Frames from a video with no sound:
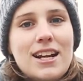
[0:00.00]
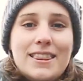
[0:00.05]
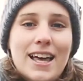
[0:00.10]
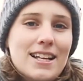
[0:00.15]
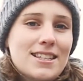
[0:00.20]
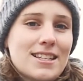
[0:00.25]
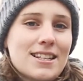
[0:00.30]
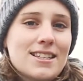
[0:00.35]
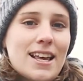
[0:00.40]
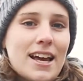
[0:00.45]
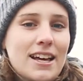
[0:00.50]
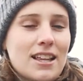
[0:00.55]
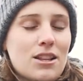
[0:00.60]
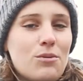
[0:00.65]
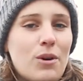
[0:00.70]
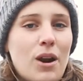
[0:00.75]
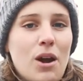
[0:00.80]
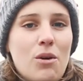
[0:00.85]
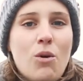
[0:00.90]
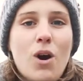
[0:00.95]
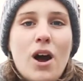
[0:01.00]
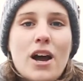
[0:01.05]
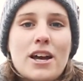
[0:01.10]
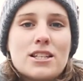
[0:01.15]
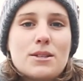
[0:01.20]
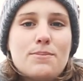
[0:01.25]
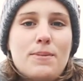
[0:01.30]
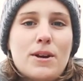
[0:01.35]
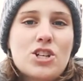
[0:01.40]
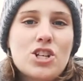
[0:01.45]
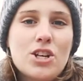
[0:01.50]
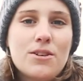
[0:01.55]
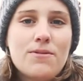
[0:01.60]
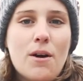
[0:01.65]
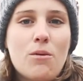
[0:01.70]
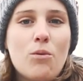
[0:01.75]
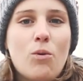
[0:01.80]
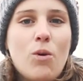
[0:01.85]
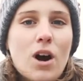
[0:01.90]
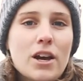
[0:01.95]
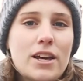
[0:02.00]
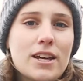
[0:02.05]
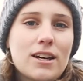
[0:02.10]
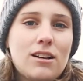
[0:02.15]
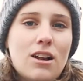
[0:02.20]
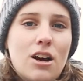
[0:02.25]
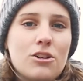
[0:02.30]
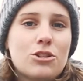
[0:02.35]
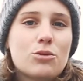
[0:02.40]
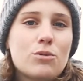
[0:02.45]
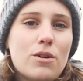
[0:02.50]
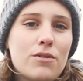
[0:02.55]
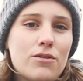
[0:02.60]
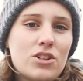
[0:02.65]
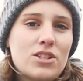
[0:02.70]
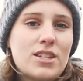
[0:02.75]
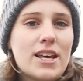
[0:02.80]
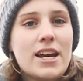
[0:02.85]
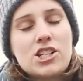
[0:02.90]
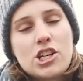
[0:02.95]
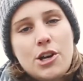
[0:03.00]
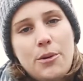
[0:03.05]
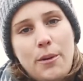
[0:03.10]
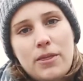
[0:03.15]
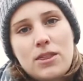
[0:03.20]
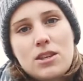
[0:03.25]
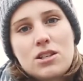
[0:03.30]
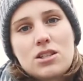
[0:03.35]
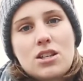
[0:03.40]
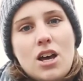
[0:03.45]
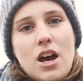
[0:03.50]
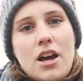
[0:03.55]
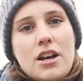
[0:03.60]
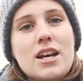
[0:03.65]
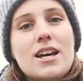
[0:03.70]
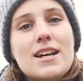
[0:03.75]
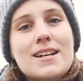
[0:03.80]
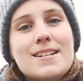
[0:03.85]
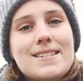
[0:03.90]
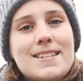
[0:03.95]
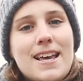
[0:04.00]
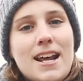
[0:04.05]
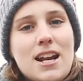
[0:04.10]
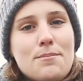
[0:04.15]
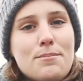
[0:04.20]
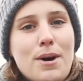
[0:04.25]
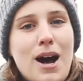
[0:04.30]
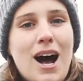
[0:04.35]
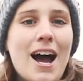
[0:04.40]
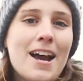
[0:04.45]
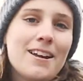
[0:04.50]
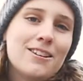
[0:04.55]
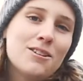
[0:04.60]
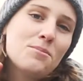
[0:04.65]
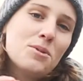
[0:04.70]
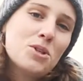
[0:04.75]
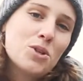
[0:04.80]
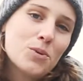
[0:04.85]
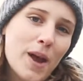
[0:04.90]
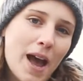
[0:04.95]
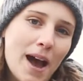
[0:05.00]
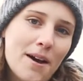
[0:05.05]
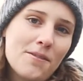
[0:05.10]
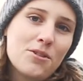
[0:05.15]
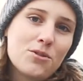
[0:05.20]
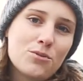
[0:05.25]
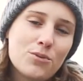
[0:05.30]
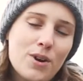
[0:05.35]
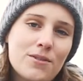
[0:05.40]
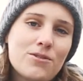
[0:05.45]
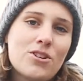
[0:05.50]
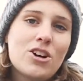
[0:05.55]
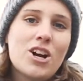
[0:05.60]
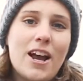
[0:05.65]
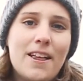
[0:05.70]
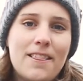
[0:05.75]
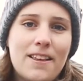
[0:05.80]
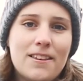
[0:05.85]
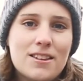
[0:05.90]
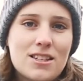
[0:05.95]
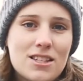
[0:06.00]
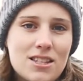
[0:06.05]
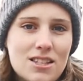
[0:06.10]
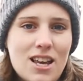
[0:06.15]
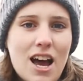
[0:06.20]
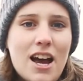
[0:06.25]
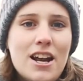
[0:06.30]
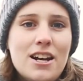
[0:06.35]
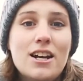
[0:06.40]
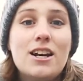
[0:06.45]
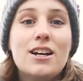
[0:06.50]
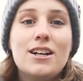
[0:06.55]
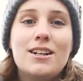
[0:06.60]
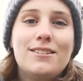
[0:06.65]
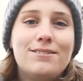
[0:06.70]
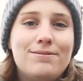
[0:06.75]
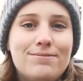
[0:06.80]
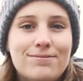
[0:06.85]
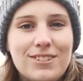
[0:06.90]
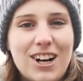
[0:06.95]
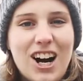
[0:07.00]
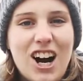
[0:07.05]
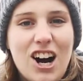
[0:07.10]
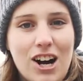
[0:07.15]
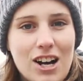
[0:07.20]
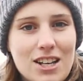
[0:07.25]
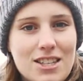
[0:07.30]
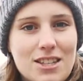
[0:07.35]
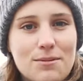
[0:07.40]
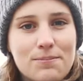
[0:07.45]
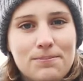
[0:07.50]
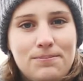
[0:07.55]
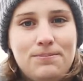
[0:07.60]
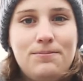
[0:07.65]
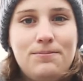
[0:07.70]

That's exactly what I want, especially if I'm walking along the river's edge. I want the sun setting behind them, so we have the river and then the sun. Awesome.